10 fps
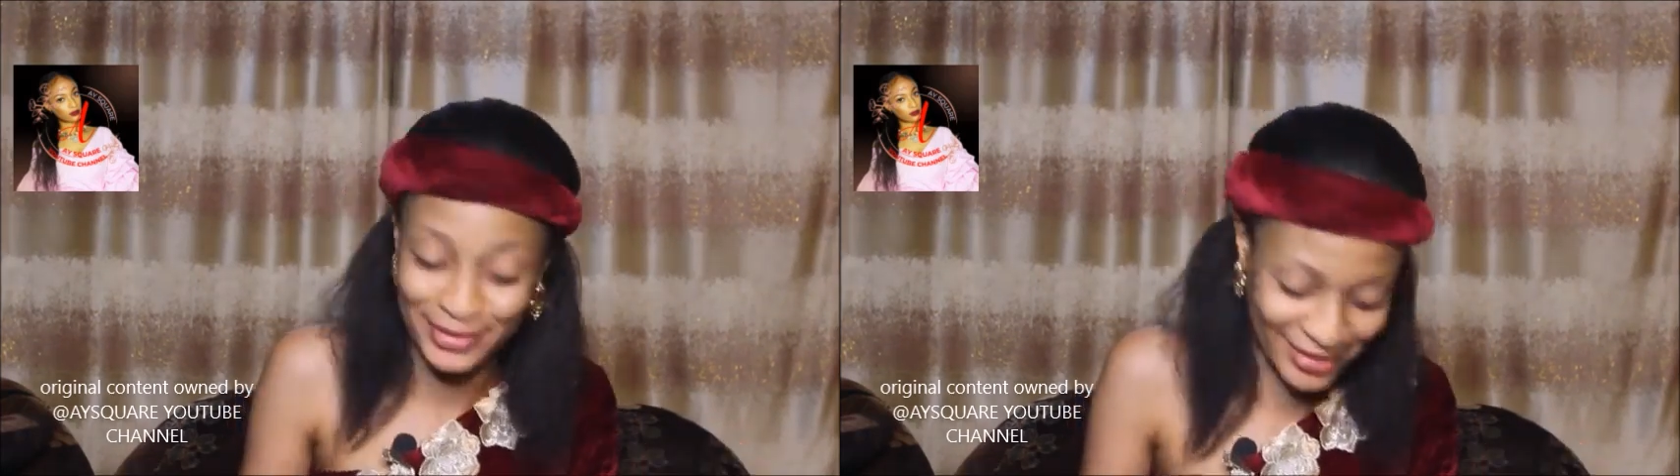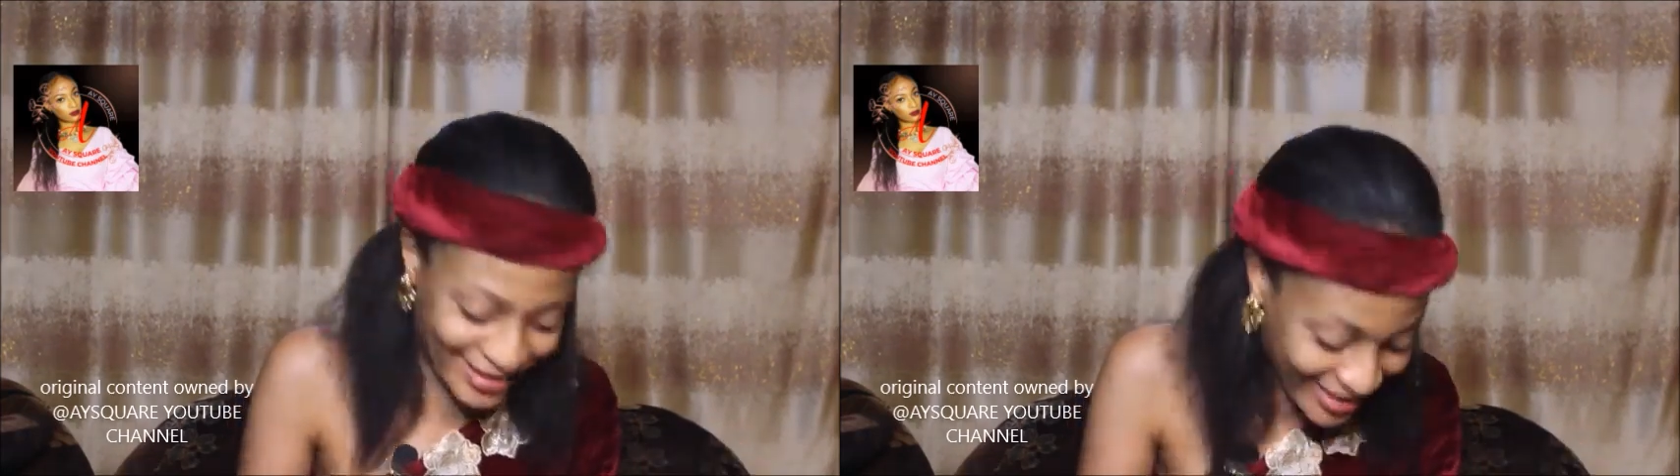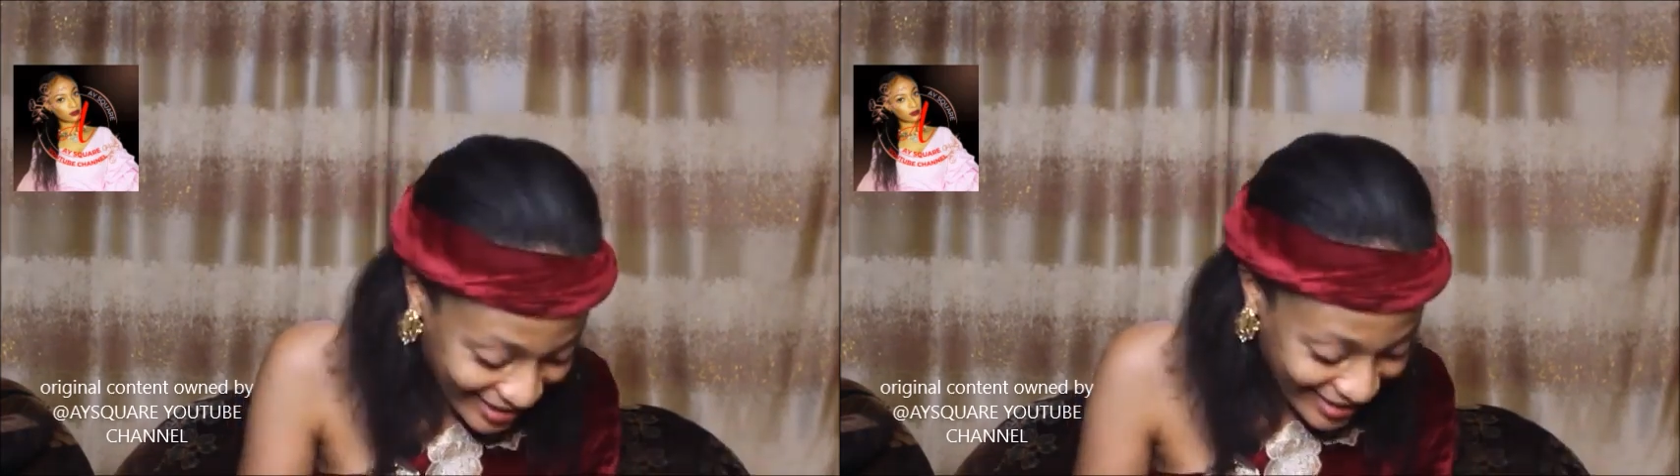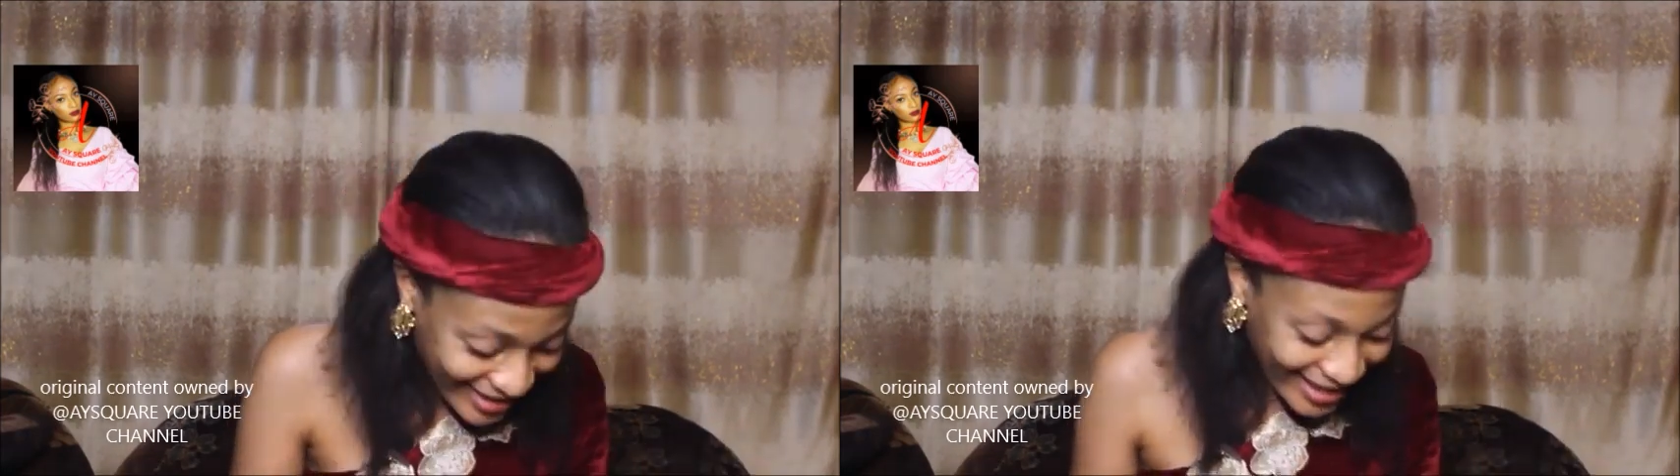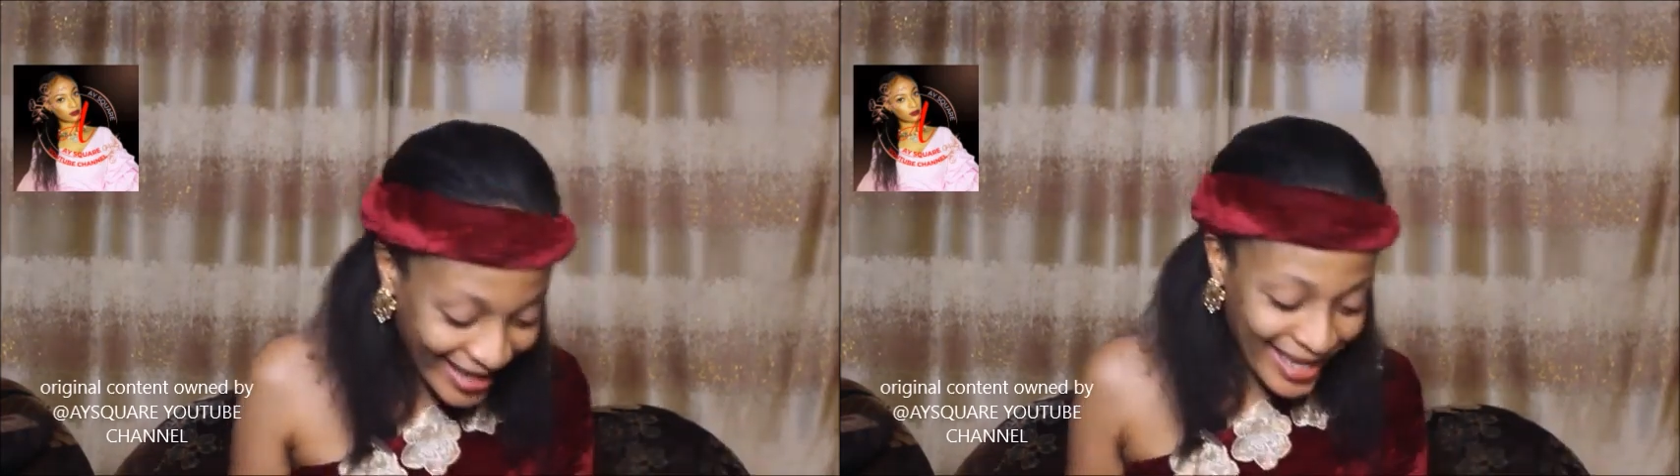
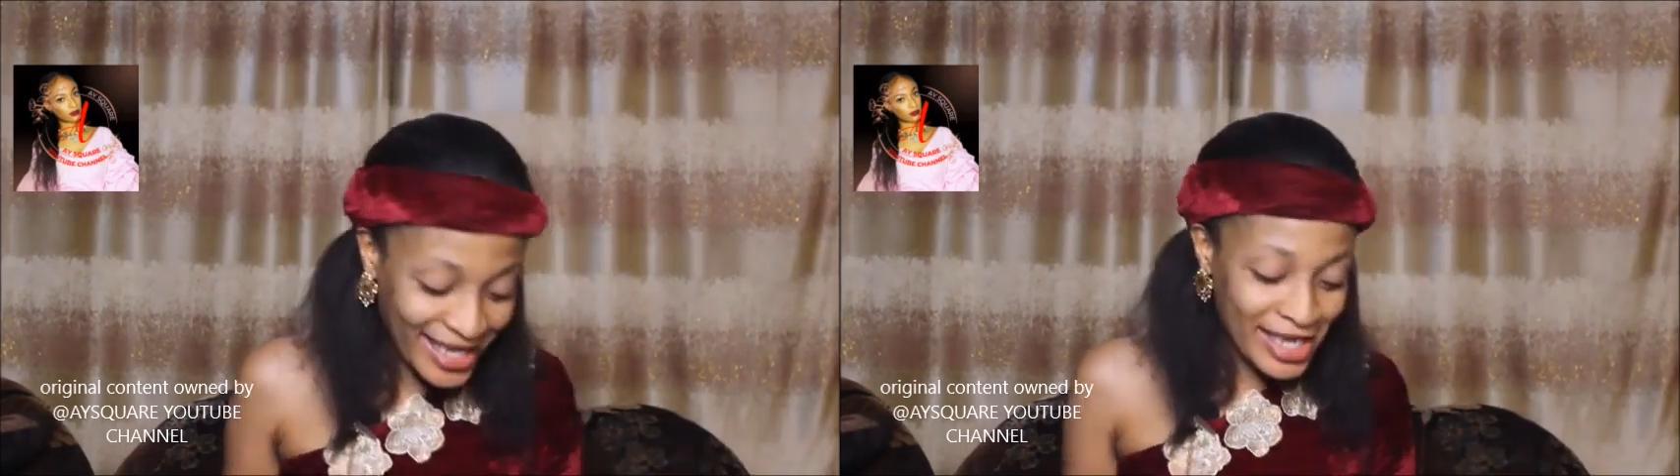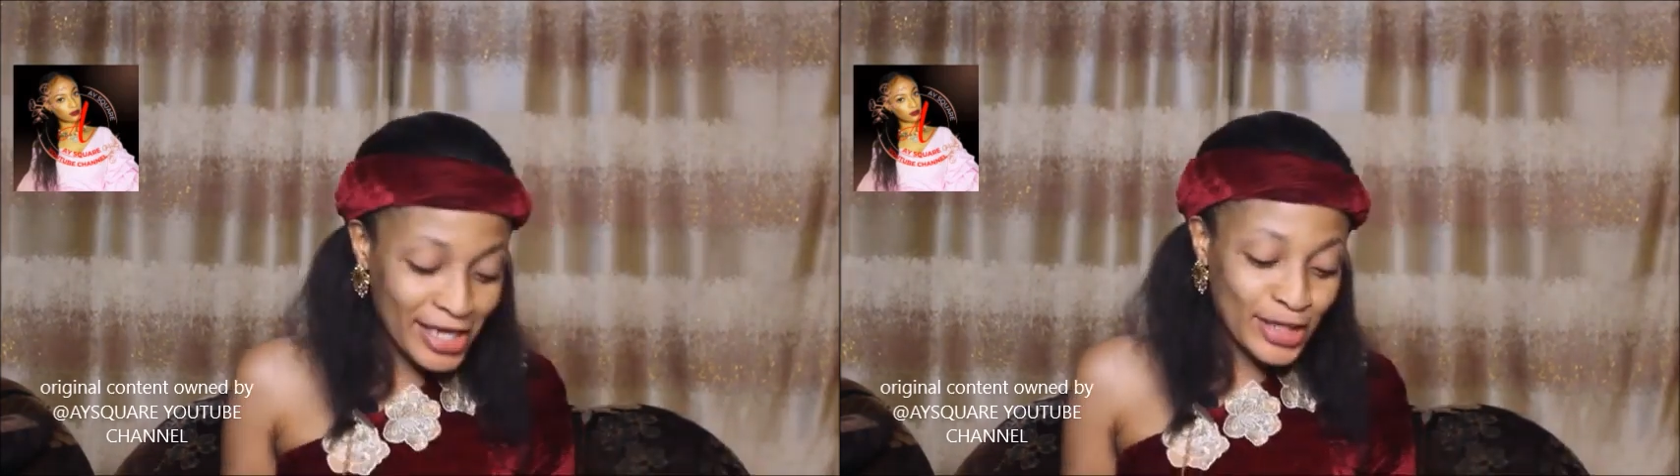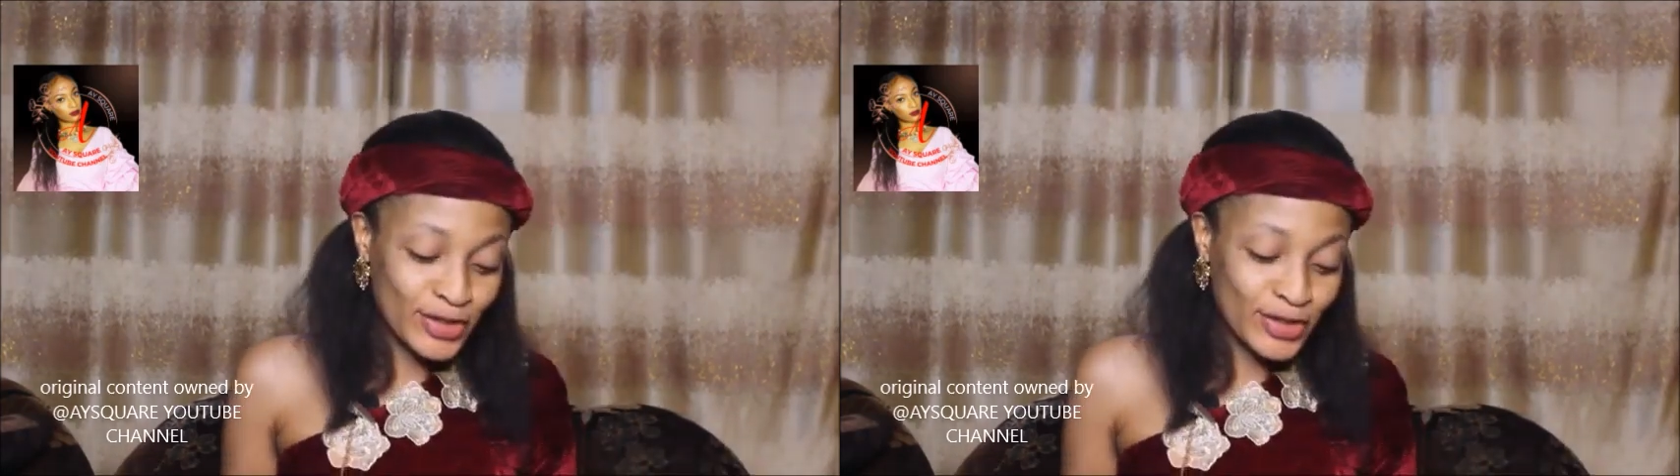Oh.